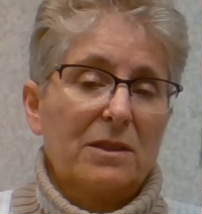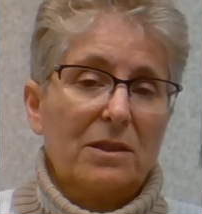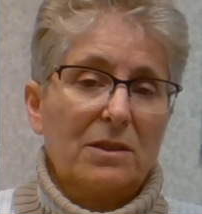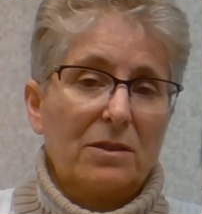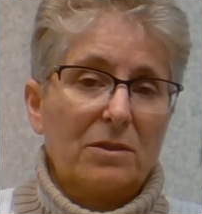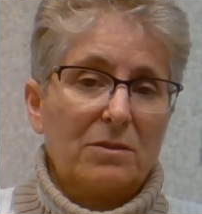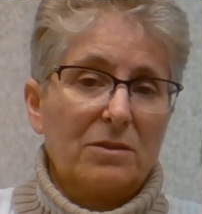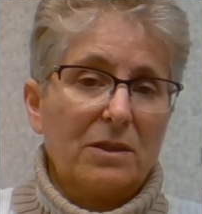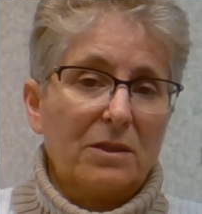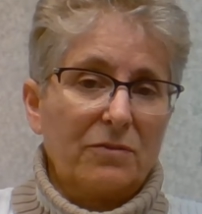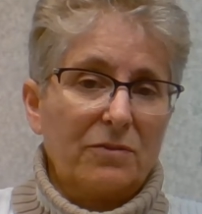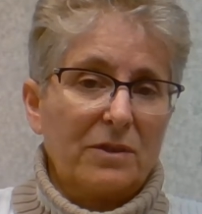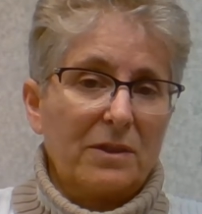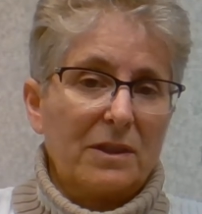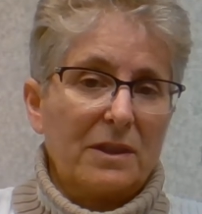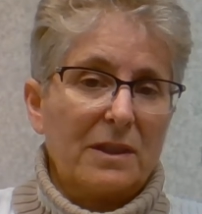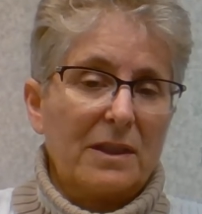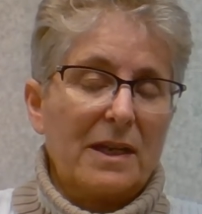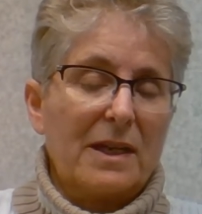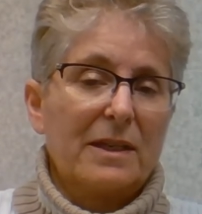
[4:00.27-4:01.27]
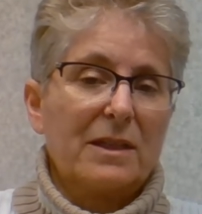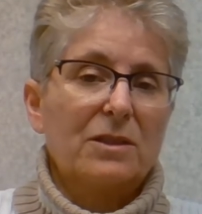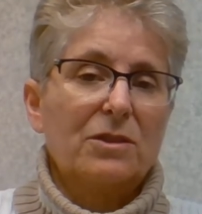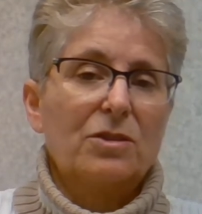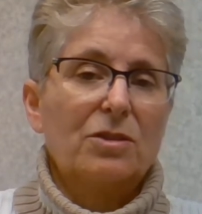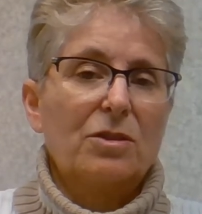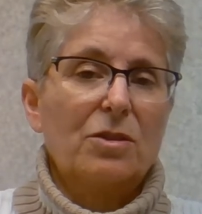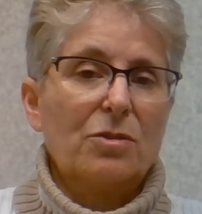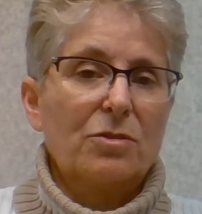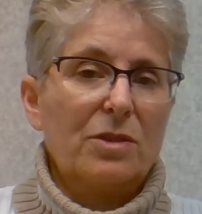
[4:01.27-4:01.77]
a little differently. I can
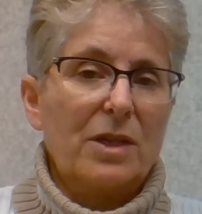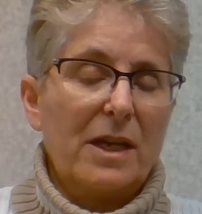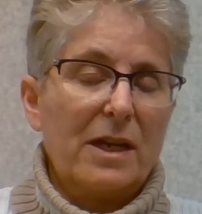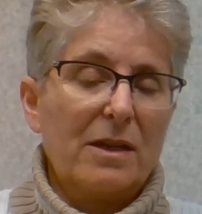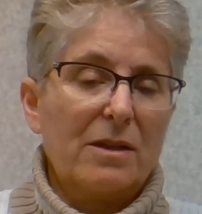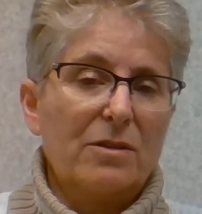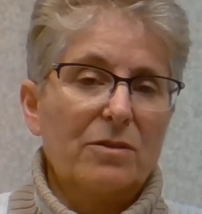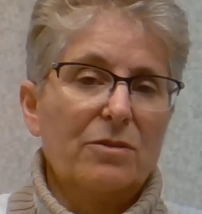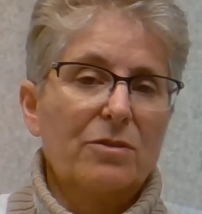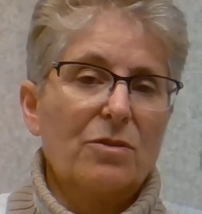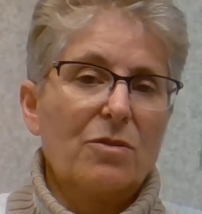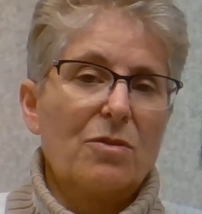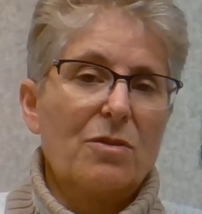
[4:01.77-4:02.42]
slow down,